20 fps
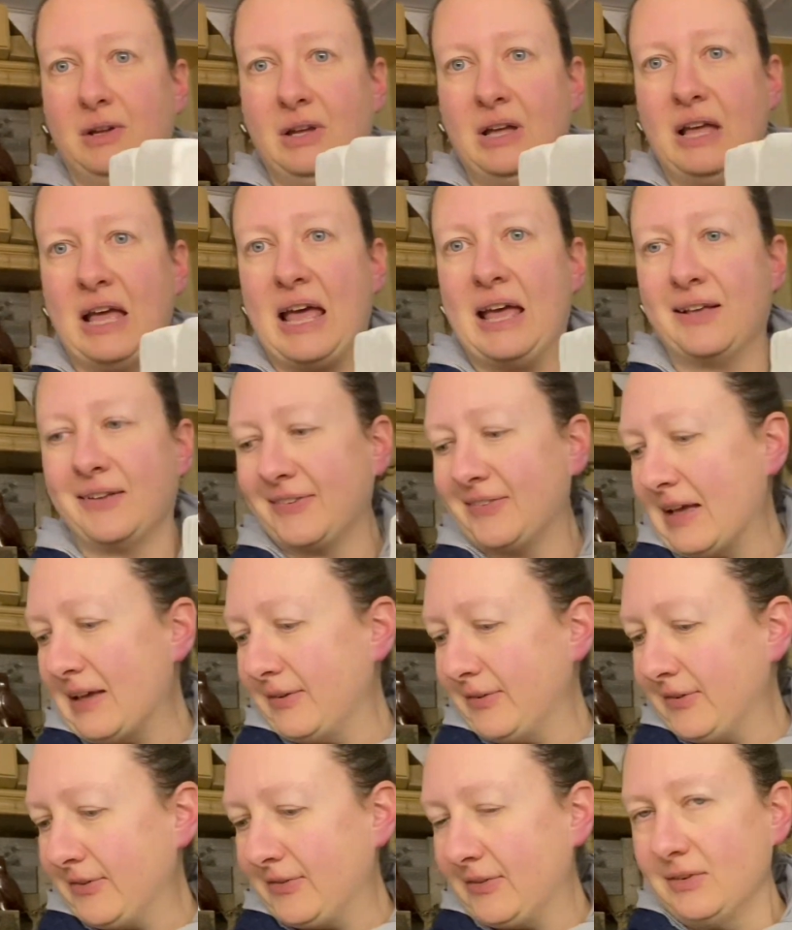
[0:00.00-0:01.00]

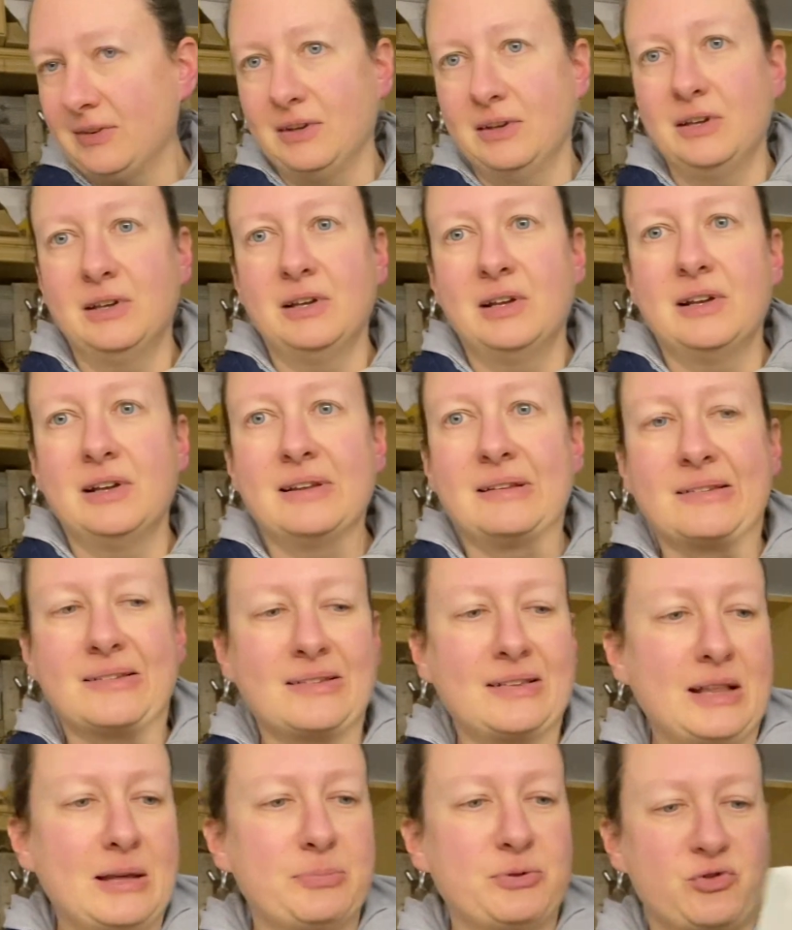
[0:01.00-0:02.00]
excess
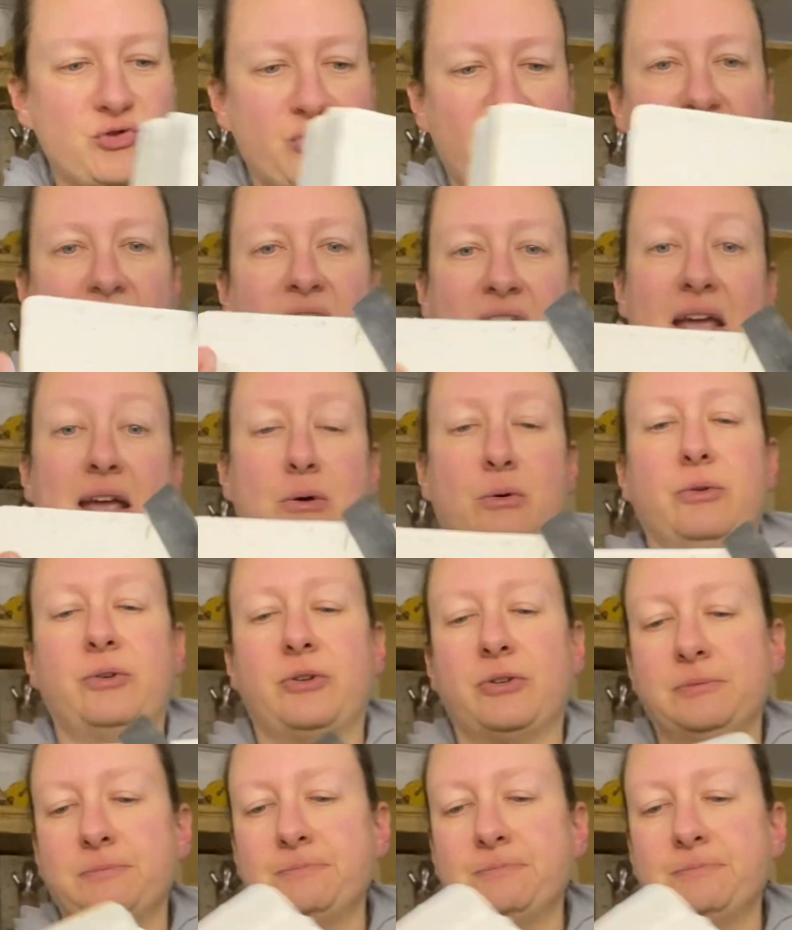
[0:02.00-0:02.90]
slip drain out.